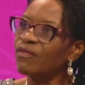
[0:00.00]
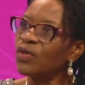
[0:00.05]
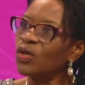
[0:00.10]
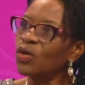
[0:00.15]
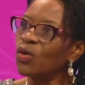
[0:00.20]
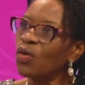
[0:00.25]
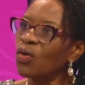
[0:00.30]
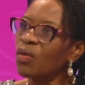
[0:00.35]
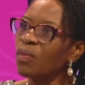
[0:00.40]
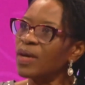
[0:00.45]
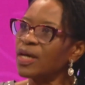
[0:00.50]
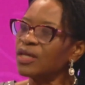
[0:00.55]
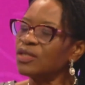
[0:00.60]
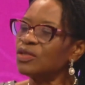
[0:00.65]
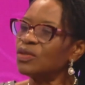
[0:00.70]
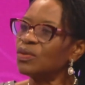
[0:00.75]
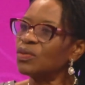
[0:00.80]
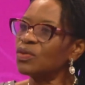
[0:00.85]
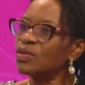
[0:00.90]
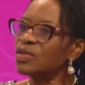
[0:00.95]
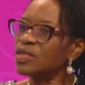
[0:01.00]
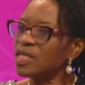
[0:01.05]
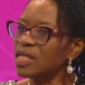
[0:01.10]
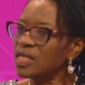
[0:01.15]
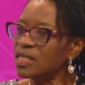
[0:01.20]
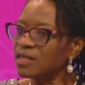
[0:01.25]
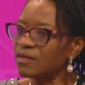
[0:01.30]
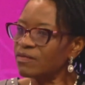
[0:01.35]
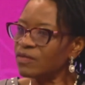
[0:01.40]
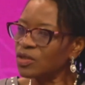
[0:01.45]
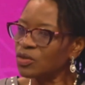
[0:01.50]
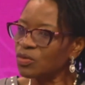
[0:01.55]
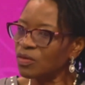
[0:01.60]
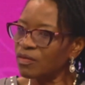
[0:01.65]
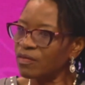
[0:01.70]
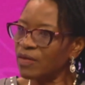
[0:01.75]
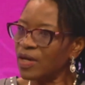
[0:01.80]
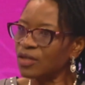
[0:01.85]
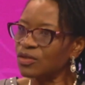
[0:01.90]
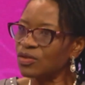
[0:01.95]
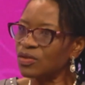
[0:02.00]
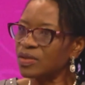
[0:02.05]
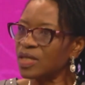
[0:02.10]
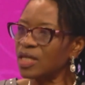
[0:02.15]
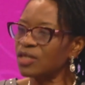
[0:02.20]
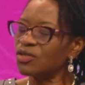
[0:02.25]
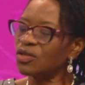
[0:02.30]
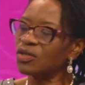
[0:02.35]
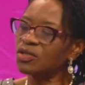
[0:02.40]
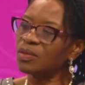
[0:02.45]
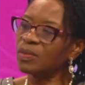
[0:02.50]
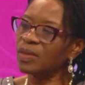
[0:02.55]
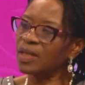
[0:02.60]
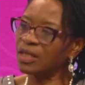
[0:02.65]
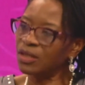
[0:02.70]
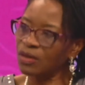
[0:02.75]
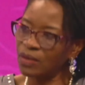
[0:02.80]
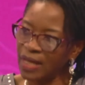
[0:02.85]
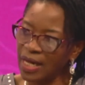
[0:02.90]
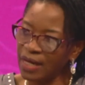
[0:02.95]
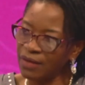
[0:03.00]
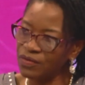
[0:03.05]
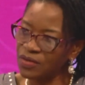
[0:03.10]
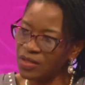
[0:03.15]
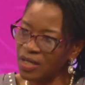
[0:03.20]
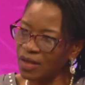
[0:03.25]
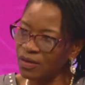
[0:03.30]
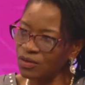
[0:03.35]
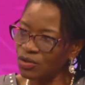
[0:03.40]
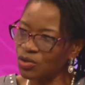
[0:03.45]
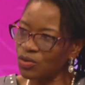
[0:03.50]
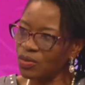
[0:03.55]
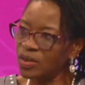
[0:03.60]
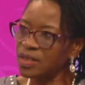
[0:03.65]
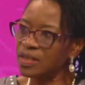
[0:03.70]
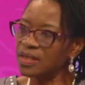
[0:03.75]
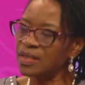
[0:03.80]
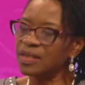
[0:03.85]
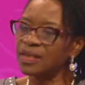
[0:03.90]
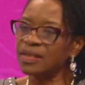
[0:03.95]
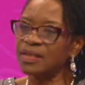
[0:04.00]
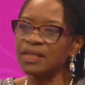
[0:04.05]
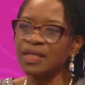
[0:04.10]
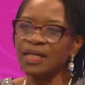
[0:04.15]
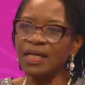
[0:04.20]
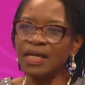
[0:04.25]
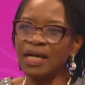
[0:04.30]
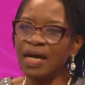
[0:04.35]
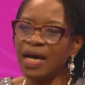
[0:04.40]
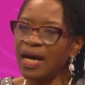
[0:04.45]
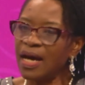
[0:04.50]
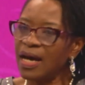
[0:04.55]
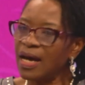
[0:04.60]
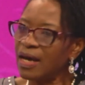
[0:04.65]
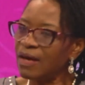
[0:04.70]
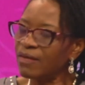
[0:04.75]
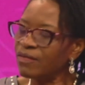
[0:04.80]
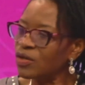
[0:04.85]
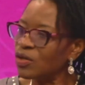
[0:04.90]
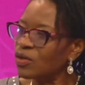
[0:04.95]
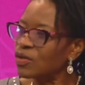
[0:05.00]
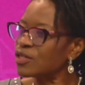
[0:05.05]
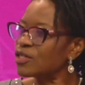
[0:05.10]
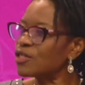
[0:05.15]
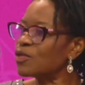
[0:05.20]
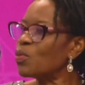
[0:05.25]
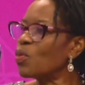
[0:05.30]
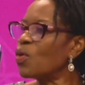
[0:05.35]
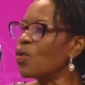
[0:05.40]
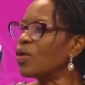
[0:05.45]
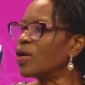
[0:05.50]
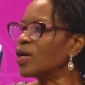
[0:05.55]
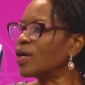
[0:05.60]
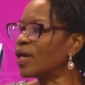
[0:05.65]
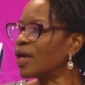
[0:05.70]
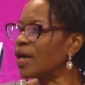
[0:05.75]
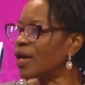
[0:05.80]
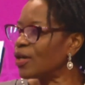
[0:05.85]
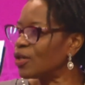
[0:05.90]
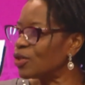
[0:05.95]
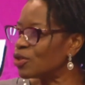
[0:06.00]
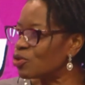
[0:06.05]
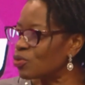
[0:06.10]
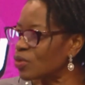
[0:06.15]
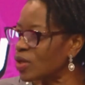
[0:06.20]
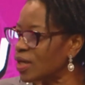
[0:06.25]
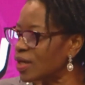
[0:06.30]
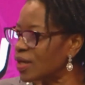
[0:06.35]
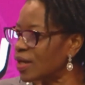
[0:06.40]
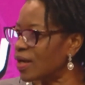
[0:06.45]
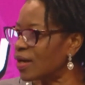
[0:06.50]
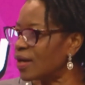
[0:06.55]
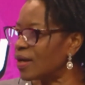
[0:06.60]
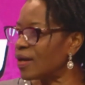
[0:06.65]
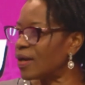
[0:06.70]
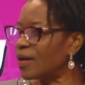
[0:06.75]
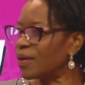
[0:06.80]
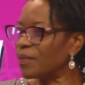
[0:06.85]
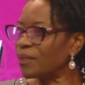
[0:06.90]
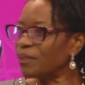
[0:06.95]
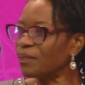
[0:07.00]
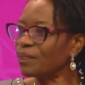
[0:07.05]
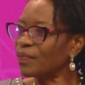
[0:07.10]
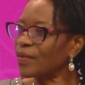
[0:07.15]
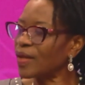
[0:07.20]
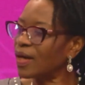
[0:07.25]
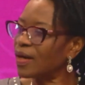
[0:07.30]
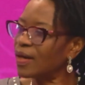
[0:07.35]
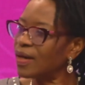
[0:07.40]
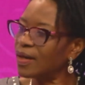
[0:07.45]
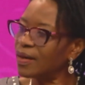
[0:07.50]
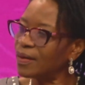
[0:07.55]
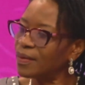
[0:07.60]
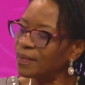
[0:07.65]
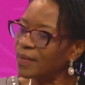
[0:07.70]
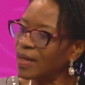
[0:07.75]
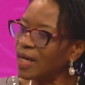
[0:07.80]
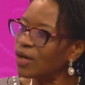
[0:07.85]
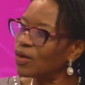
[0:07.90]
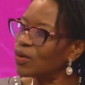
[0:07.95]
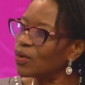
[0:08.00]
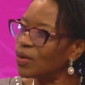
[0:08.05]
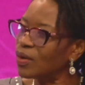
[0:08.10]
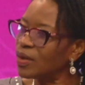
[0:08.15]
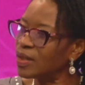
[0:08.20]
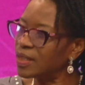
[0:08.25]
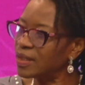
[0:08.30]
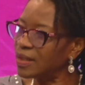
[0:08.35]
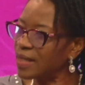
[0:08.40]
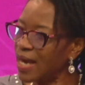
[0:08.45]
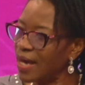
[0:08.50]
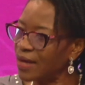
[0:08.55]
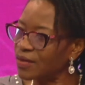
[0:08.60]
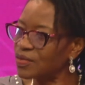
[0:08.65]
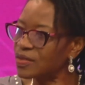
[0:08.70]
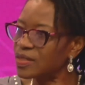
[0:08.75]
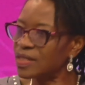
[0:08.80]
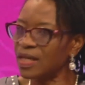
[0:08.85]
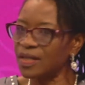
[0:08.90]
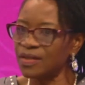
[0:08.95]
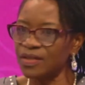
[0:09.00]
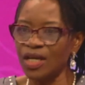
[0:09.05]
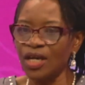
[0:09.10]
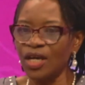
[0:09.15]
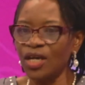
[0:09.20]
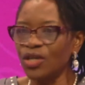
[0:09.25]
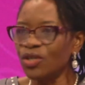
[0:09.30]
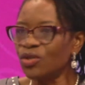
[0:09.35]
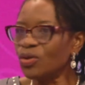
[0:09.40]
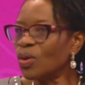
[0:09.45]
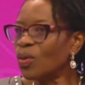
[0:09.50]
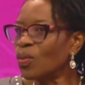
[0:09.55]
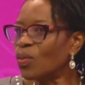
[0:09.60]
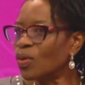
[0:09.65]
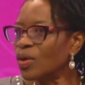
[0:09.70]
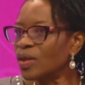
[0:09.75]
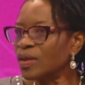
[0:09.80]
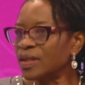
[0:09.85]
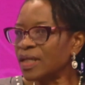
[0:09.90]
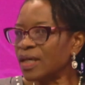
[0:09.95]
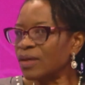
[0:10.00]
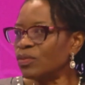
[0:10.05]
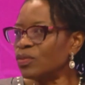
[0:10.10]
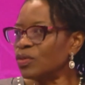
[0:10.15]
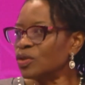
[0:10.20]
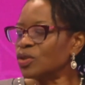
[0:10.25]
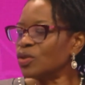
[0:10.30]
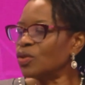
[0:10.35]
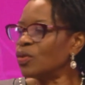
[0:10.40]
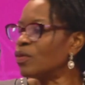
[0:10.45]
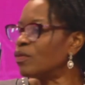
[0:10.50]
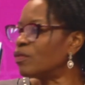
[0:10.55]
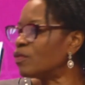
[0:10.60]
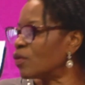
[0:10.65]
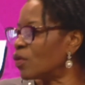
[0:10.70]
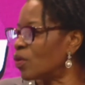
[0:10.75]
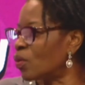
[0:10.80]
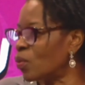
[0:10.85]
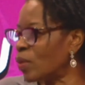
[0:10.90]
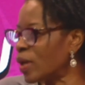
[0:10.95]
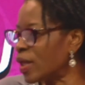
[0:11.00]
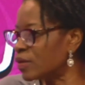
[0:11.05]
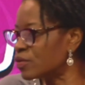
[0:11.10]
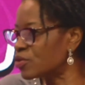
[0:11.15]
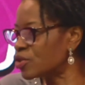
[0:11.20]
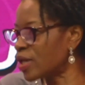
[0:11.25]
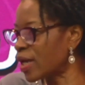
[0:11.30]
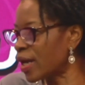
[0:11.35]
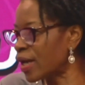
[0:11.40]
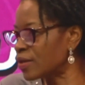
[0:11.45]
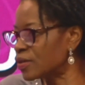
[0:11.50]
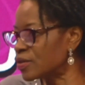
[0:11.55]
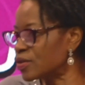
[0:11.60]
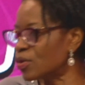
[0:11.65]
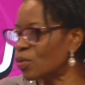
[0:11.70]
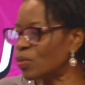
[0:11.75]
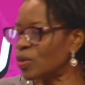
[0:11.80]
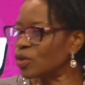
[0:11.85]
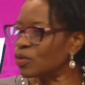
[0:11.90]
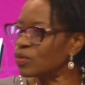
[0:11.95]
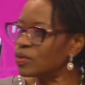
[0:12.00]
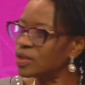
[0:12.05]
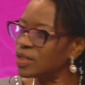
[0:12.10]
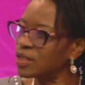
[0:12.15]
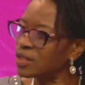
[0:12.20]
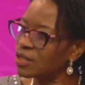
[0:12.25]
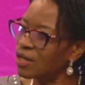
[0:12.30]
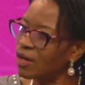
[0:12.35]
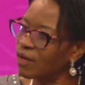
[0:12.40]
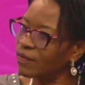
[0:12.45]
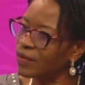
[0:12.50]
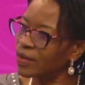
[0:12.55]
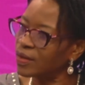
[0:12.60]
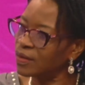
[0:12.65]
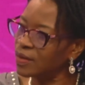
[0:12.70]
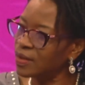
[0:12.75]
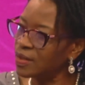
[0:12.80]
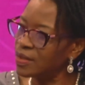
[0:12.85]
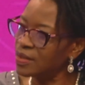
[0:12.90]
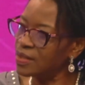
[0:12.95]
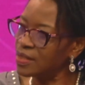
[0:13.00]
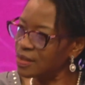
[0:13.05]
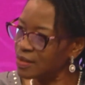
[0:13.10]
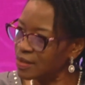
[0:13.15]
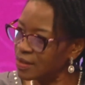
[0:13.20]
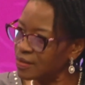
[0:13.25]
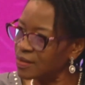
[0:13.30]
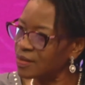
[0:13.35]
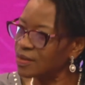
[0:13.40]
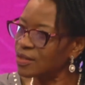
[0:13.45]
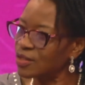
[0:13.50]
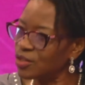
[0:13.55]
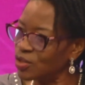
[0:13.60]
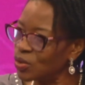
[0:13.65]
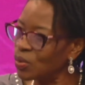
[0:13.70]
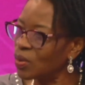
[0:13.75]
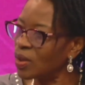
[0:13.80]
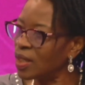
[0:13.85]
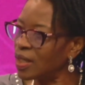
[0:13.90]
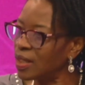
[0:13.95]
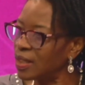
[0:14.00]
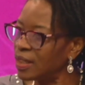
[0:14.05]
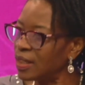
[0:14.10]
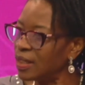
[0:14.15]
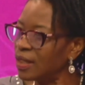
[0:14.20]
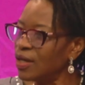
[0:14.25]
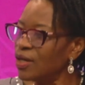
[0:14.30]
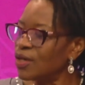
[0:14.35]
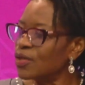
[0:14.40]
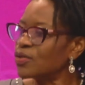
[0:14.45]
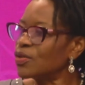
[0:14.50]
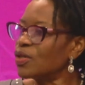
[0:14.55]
go back to those individual factors, I talked about your lifestyle choices. If you're a smoker, you drink alcohol in excess, you're one that wouldn't go for a well check so we don't discover diseases in you early. So you